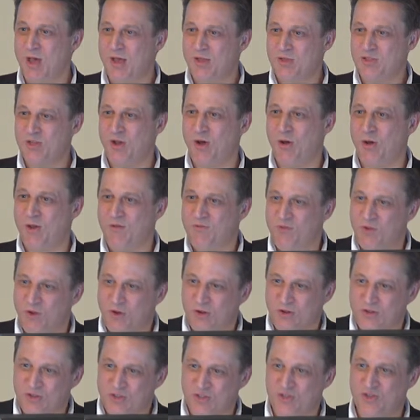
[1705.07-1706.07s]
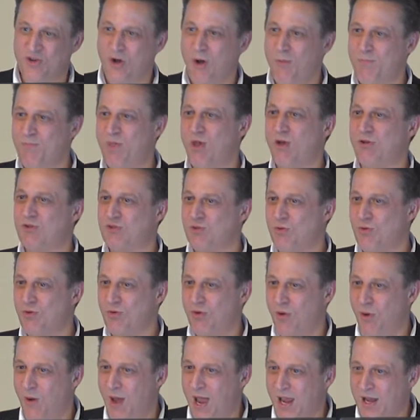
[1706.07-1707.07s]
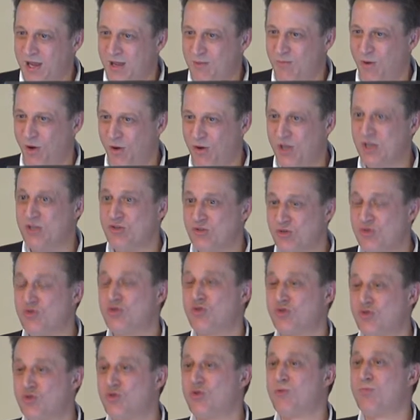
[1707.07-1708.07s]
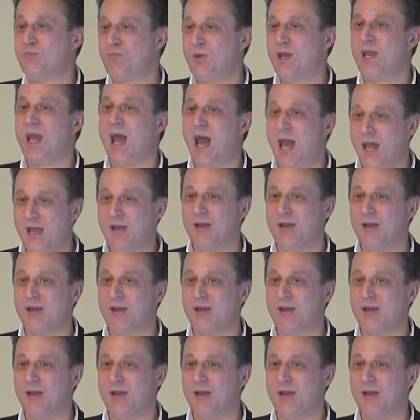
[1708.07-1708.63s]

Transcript: So if you can stop those autoantibodies, you should be